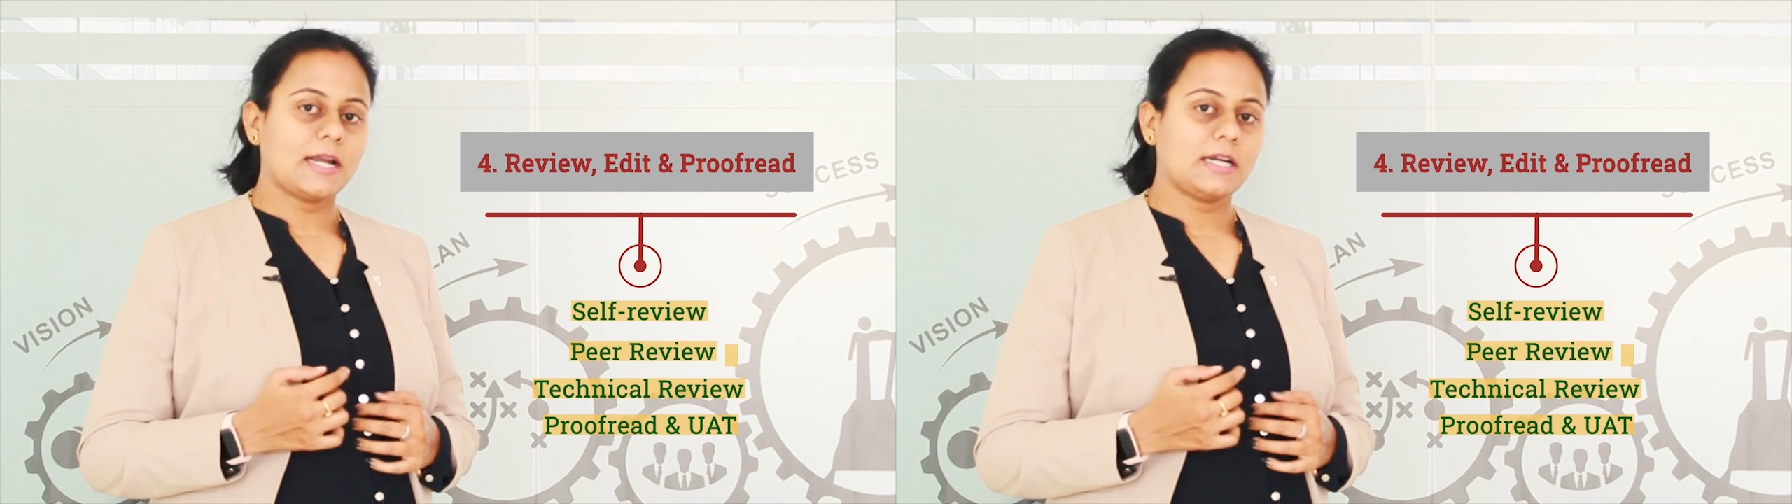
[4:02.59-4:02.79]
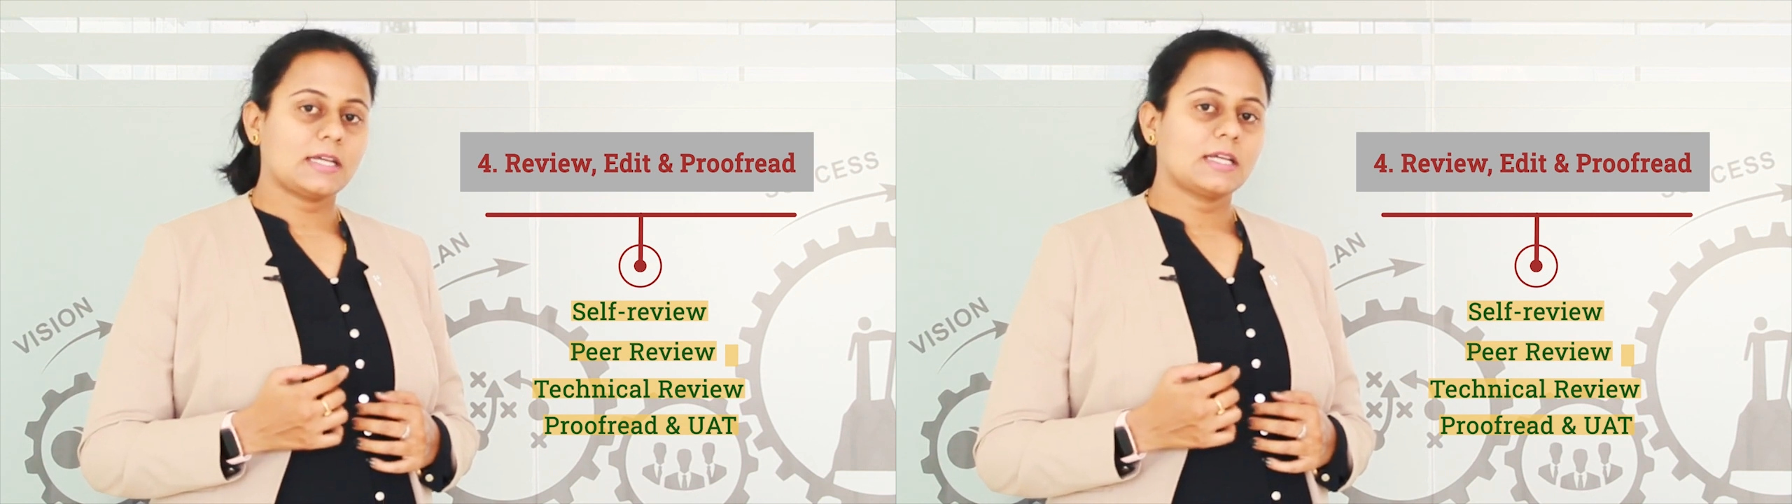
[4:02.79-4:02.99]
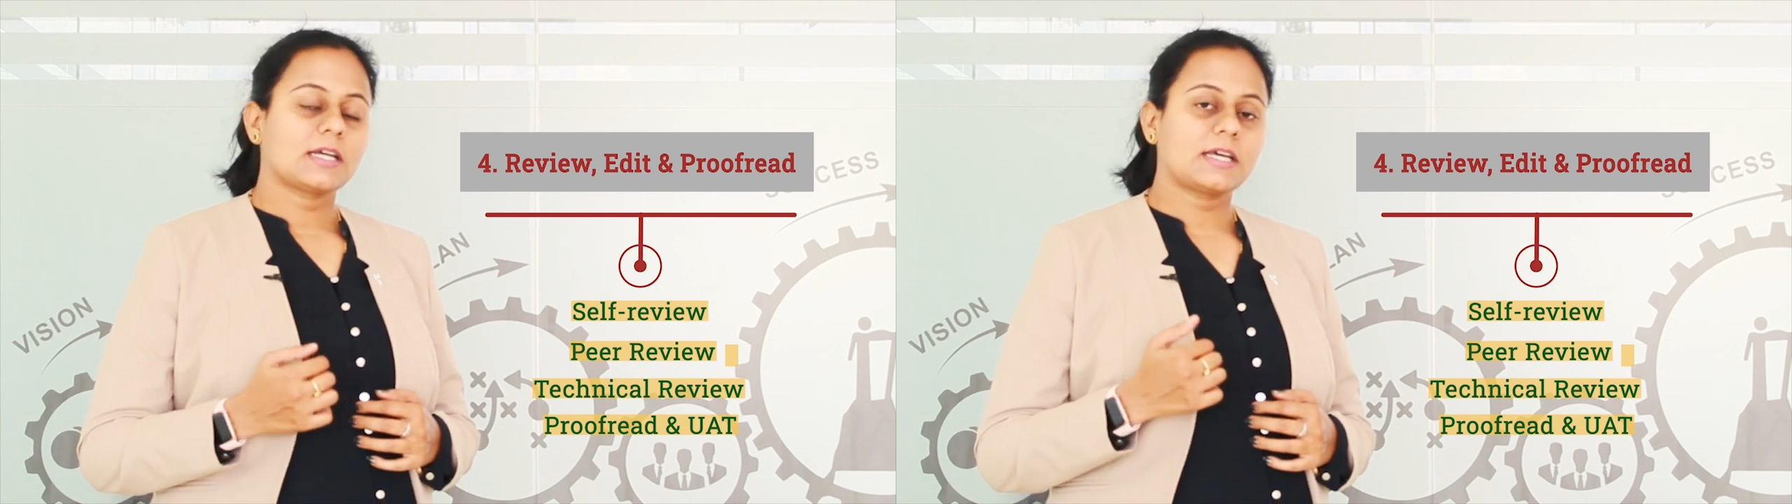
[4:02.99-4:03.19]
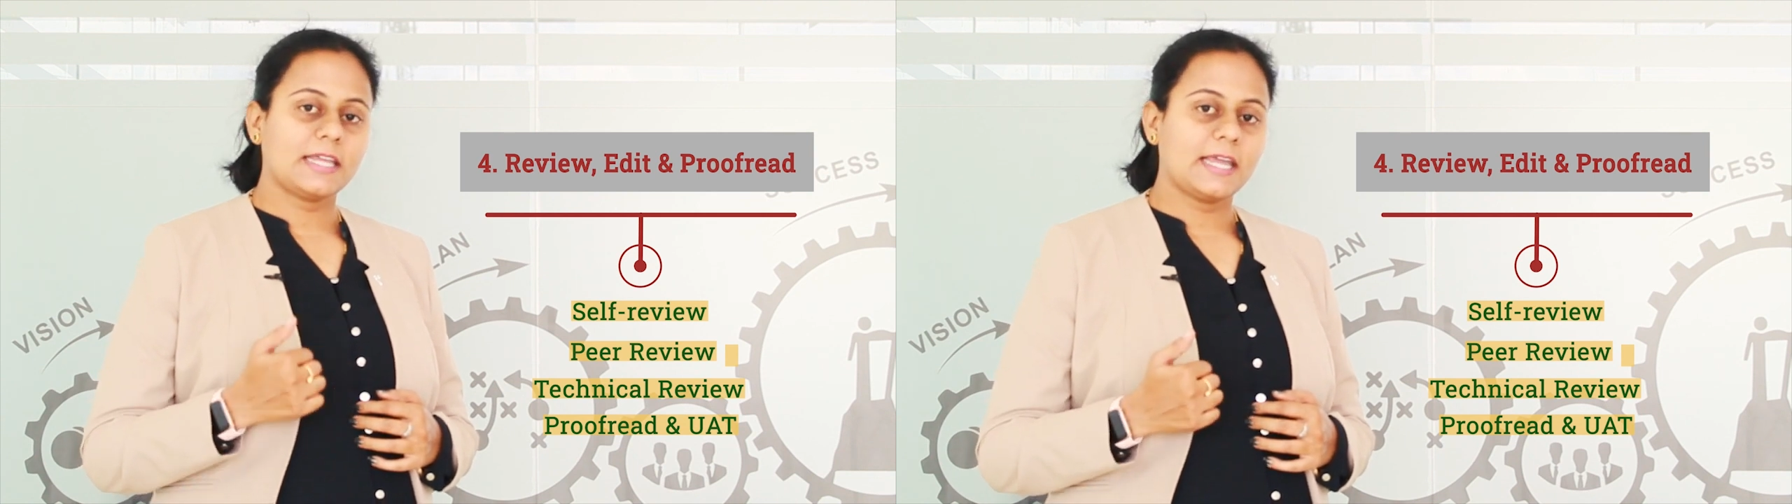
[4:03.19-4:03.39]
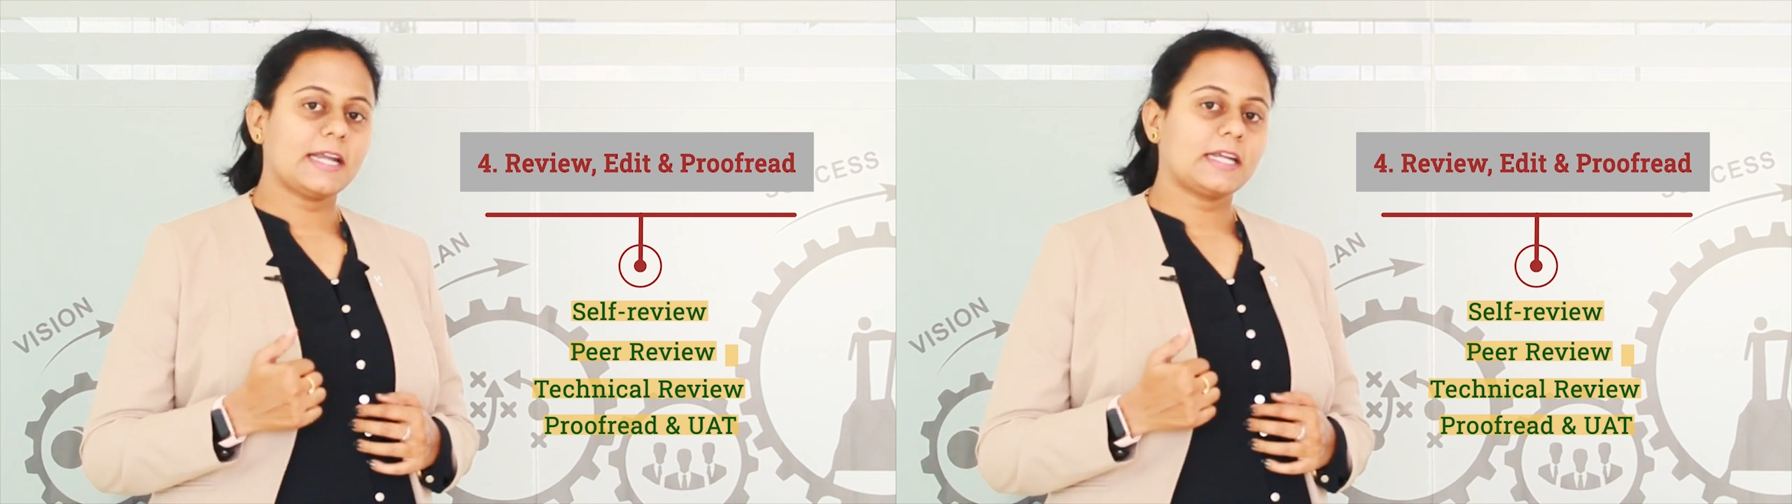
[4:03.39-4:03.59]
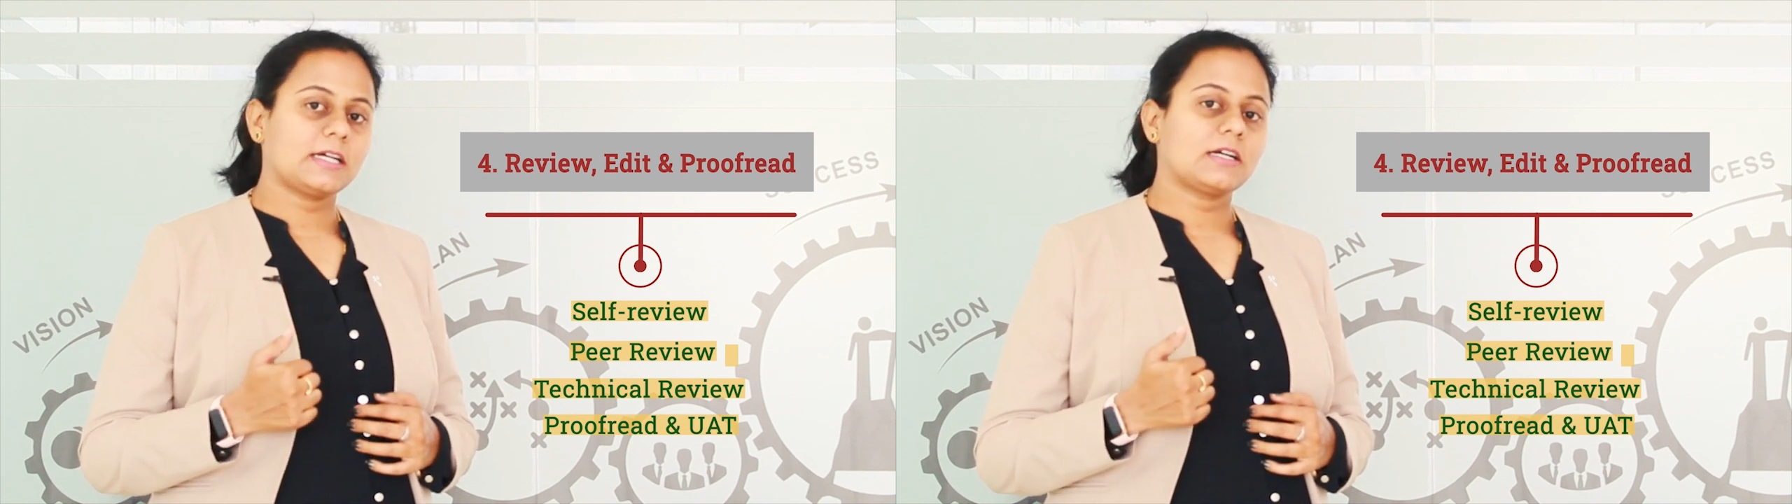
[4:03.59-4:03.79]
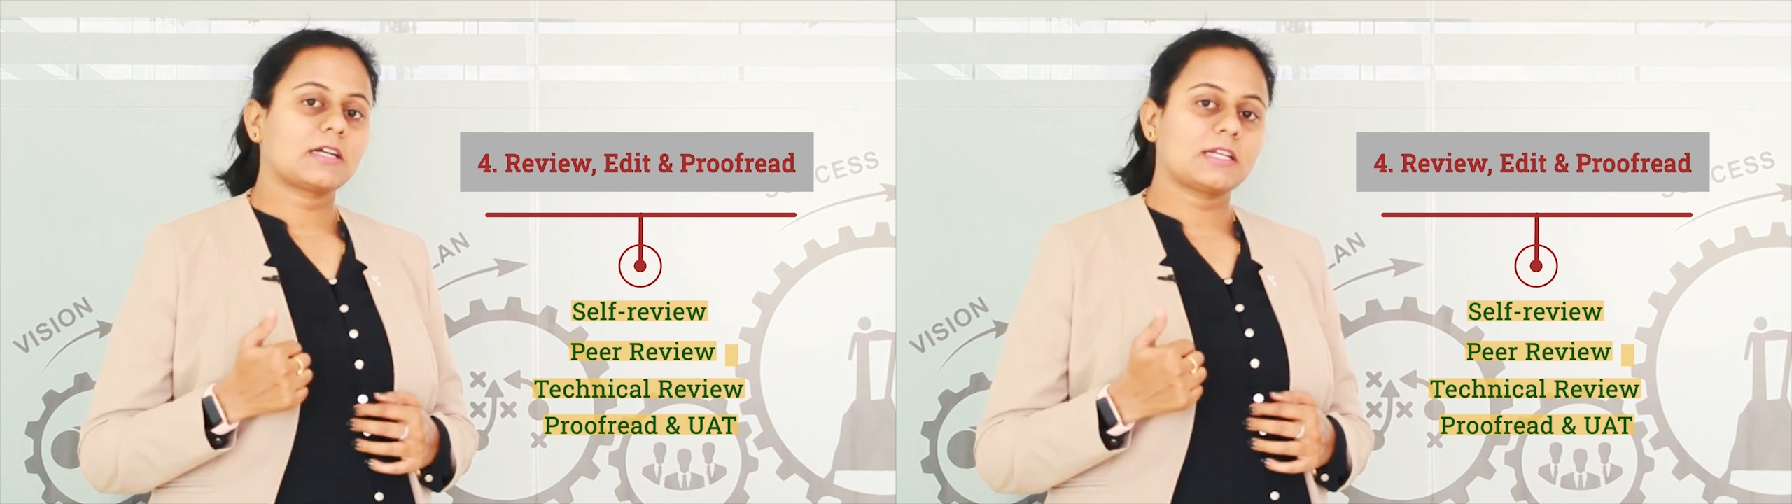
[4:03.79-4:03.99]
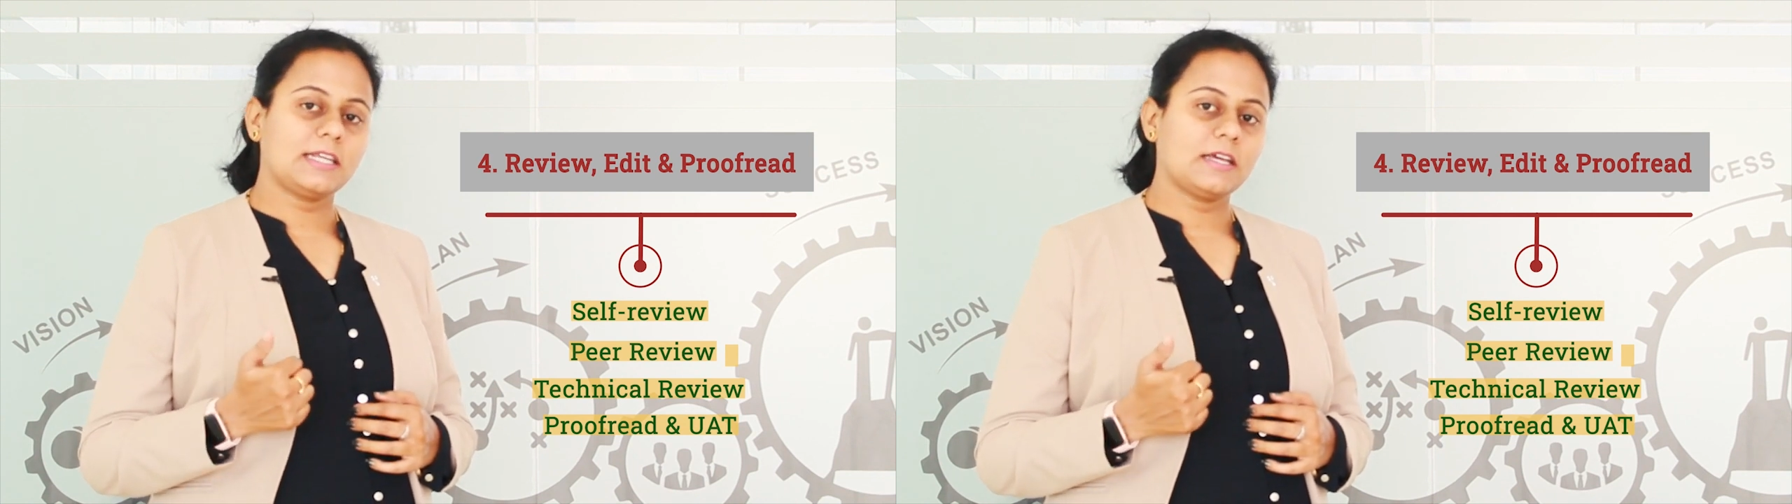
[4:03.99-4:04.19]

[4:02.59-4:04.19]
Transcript: and create a